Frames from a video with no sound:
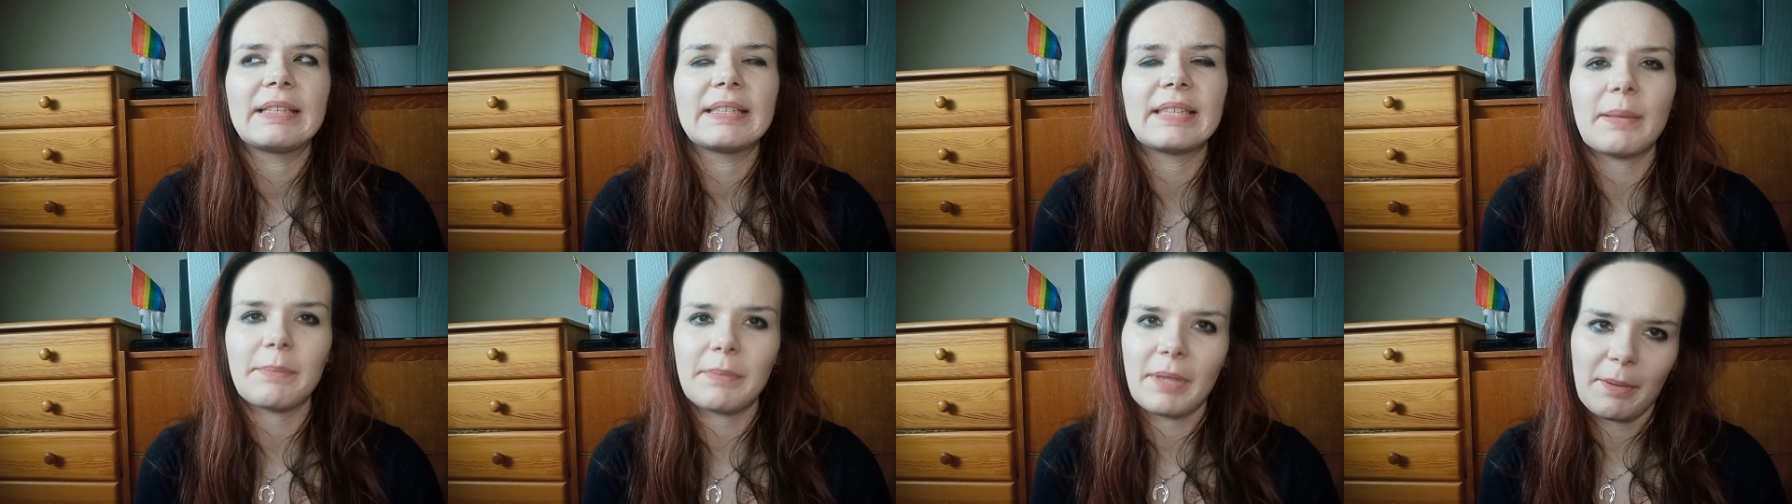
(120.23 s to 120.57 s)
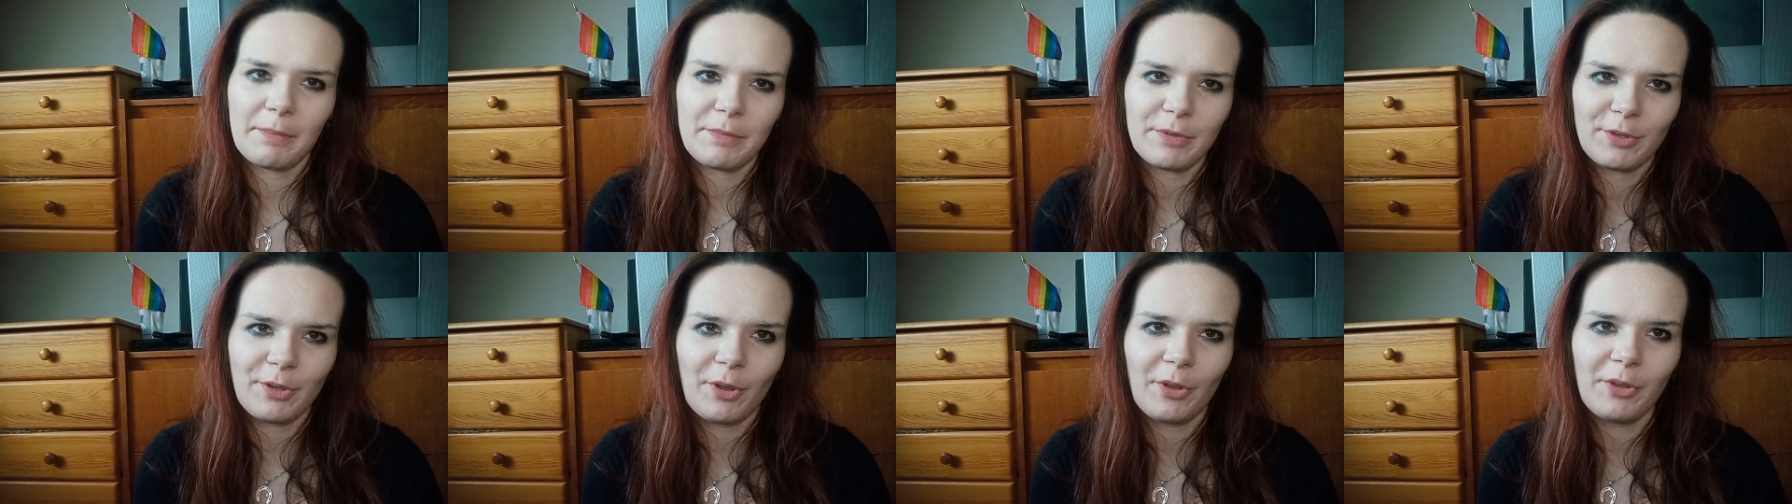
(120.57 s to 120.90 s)

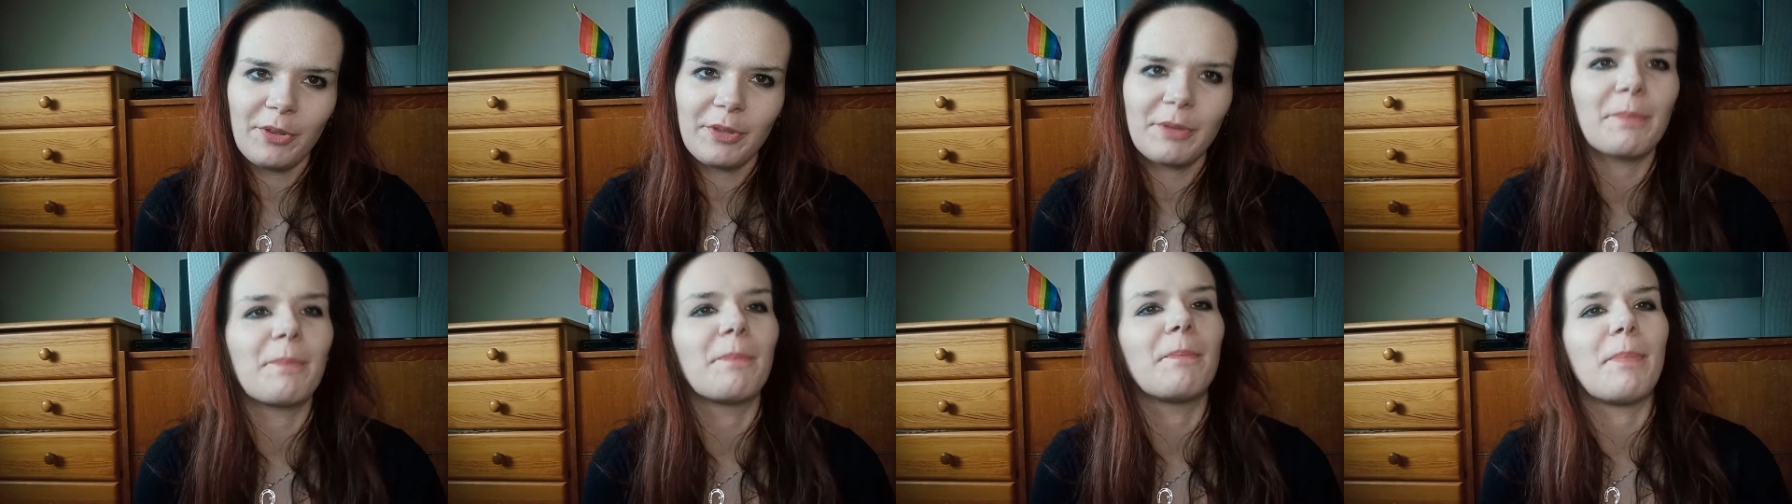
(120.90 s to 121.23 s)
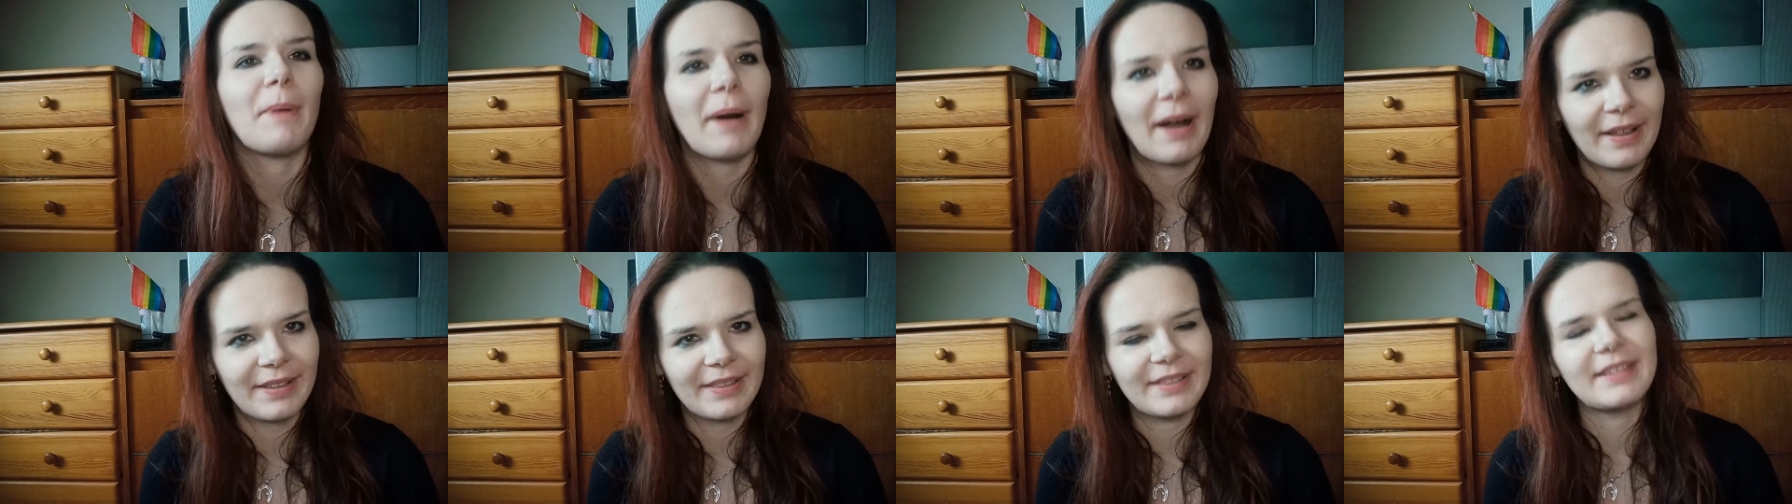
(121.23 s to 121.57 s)
sometimes not,
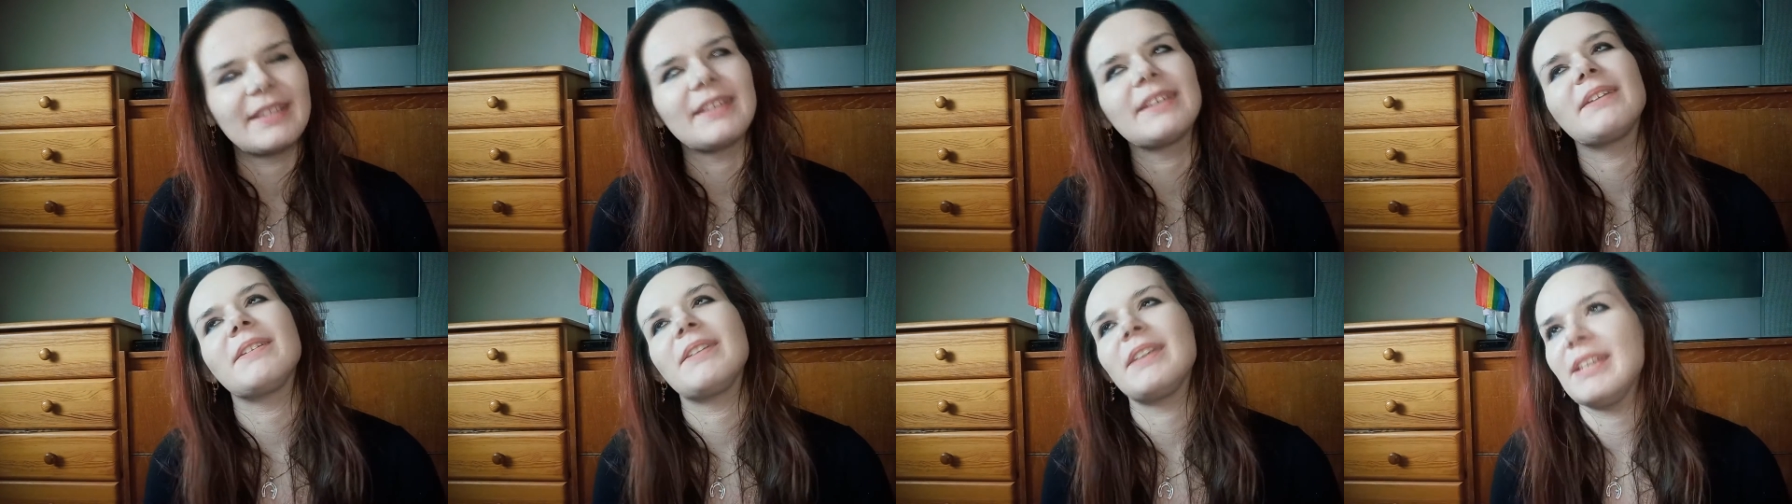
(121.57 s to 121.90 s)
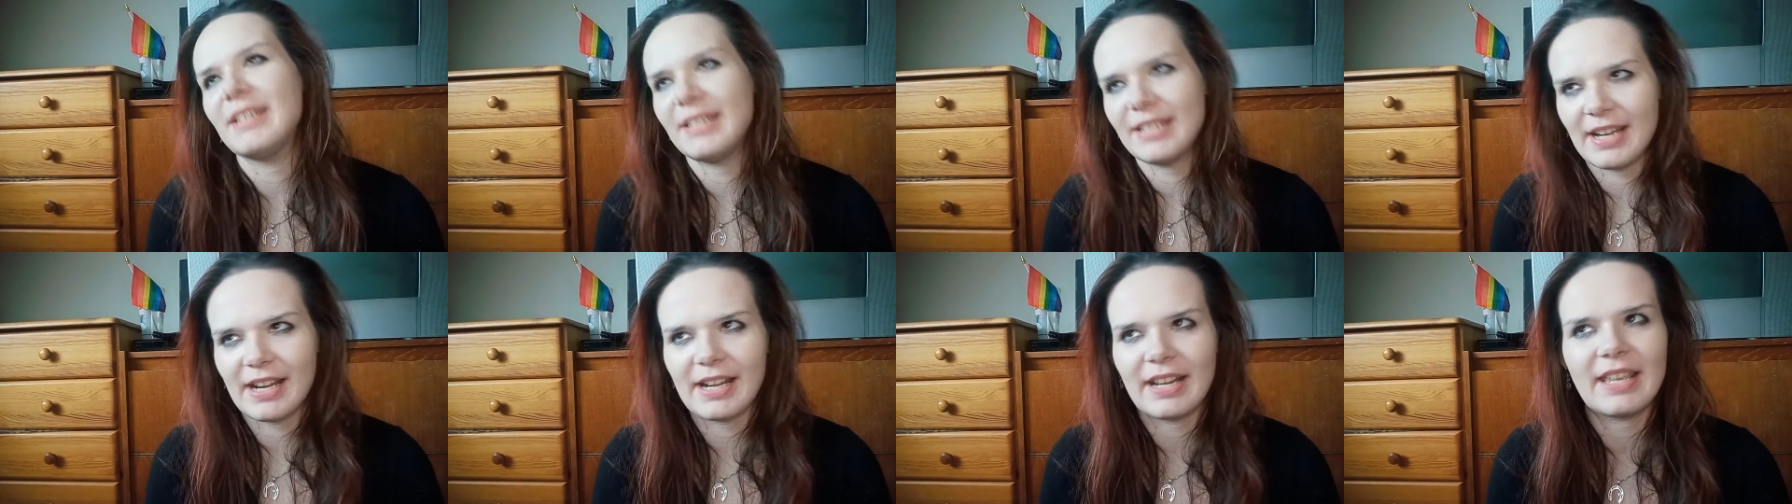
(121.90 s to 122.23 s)
but
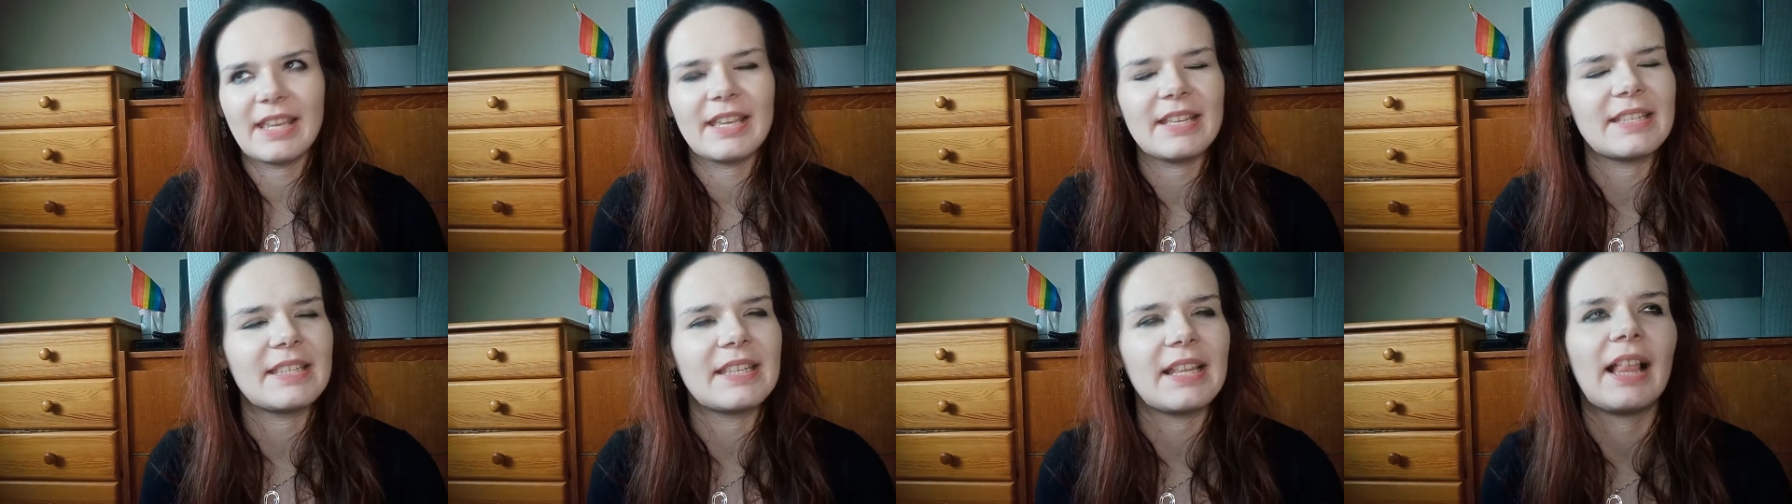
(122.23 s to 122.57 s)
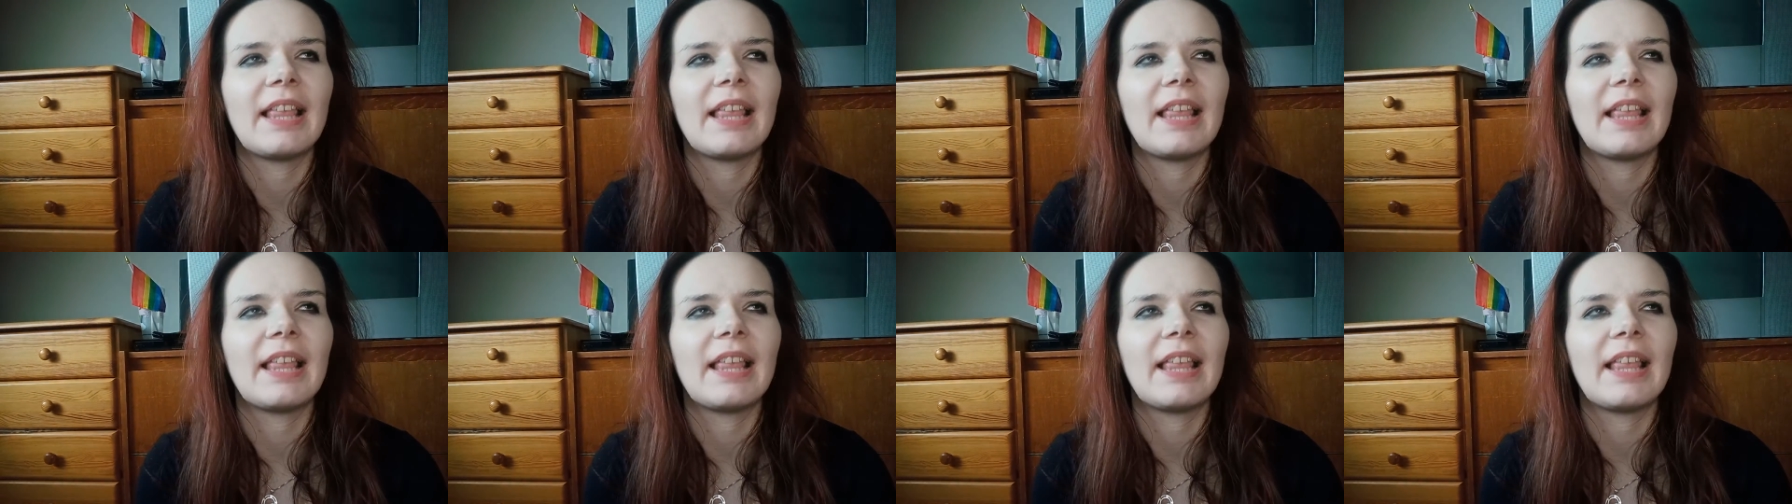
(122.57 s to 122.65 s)
in their case,